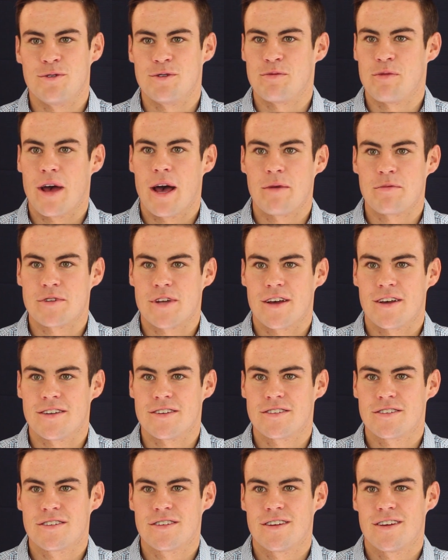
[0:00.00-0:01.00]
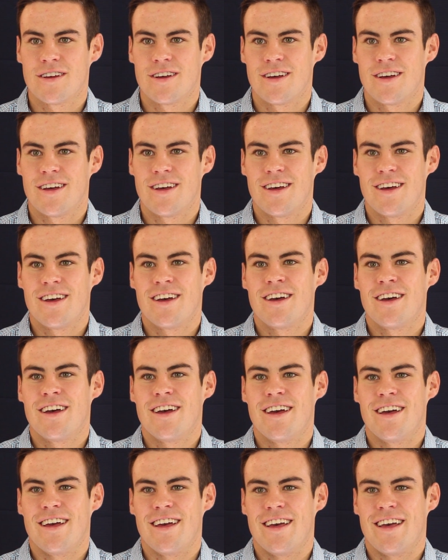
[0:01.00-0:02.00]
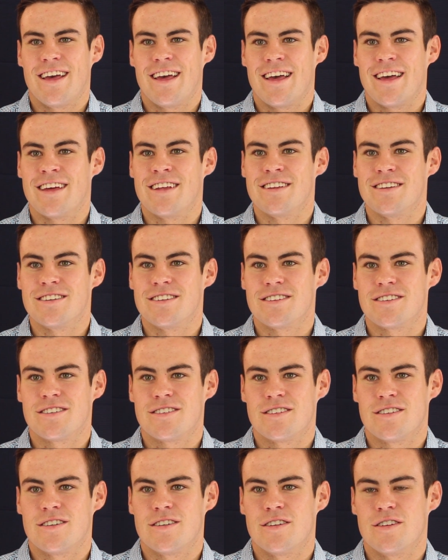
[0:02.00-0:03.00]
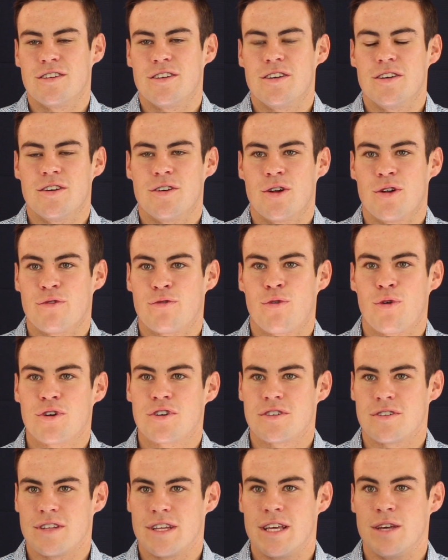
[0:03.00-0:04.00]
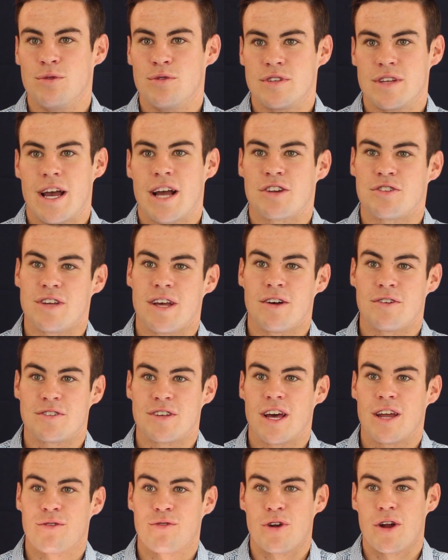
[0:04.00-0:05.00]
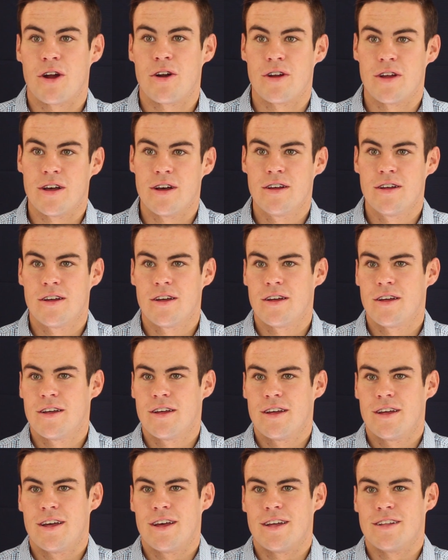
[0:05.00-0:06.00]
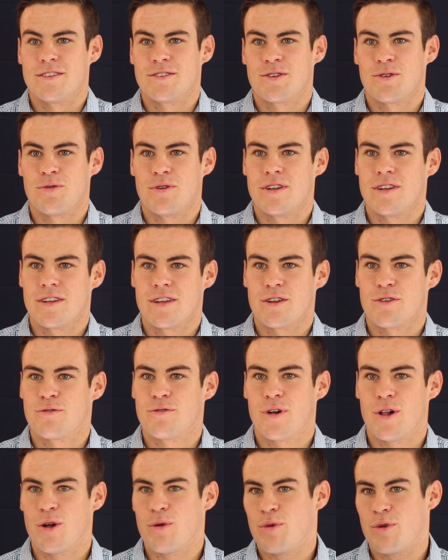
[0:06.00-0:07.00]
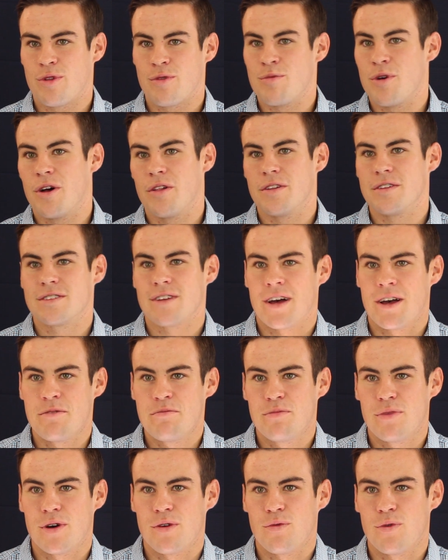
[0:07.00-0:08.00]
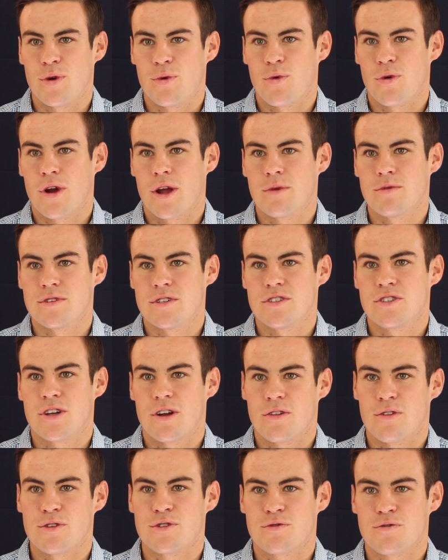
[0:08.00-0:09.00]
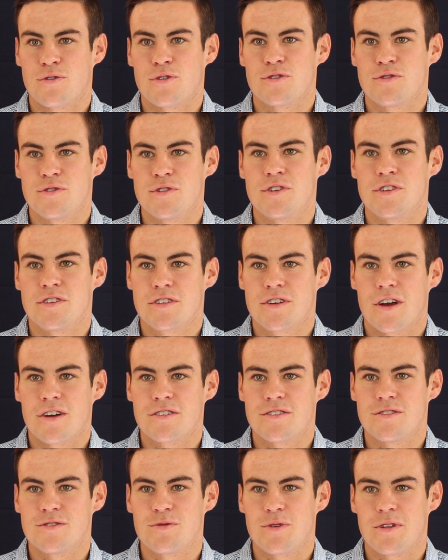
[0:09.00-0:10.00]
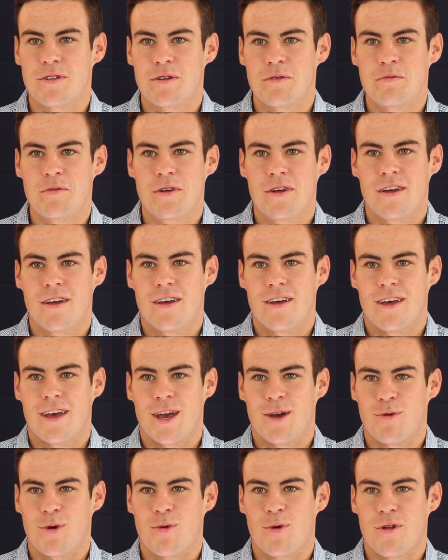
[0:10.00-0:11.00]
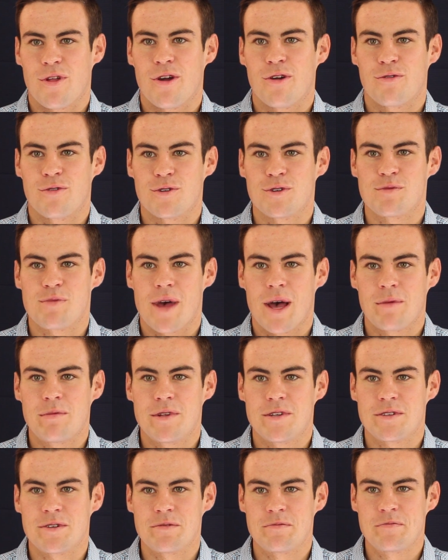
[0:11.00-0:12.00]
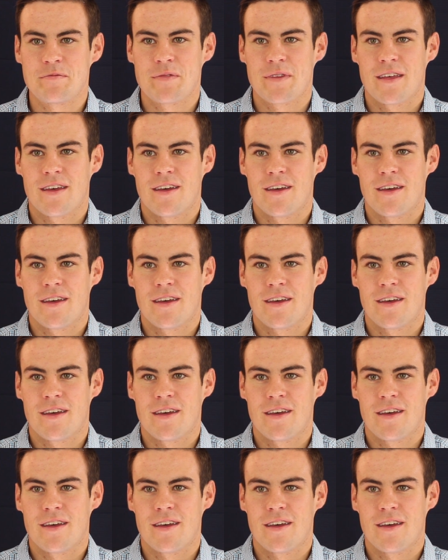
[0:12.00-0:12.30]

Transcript: was baptized. And, you know, unfortunately, he was actually outside of our area. And so we didn't get a follow-up with him all the time. But we were able to share those first few discussions with him. And we were there for his baptism.